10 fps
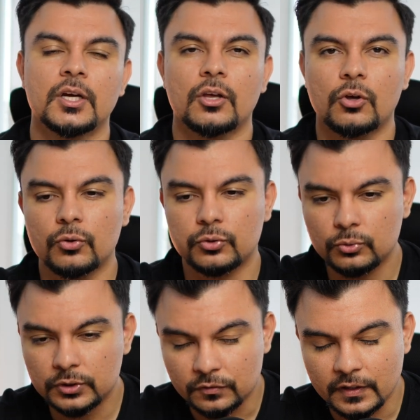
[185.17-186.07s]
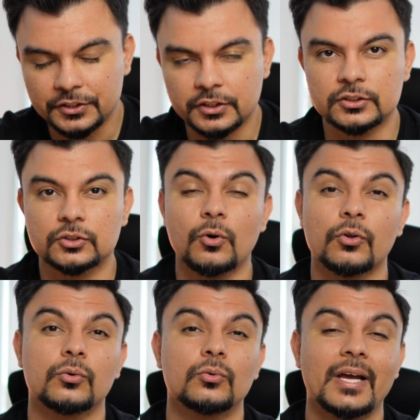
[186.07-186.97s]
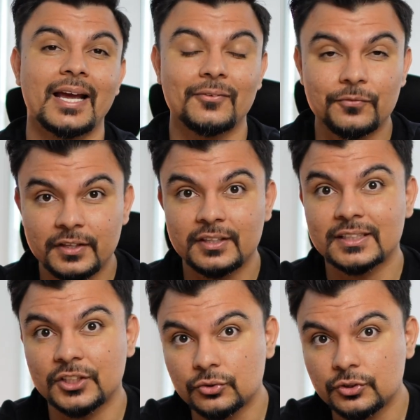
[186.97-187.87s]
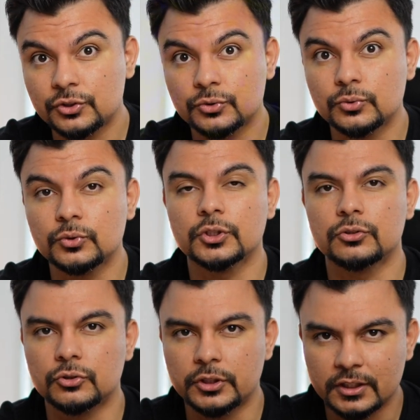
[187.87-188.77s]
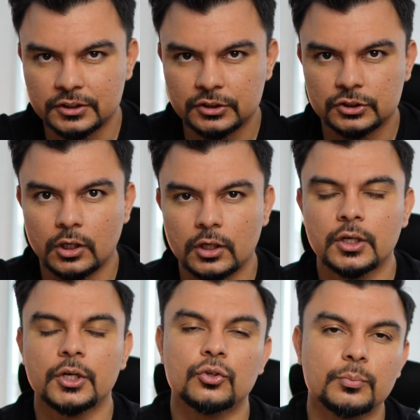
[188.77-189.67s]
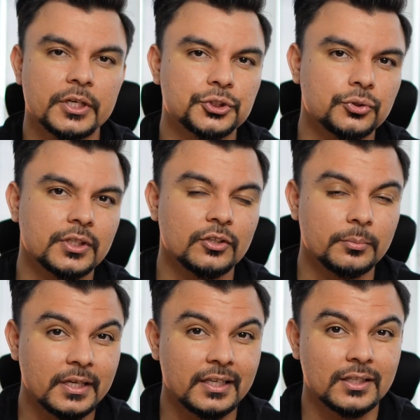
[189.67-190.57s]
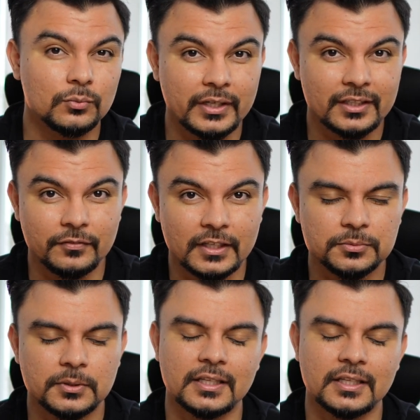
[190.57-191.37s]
go through the renderings, go through everything that you need to do your due diligence on to make sure that you're making the right investment.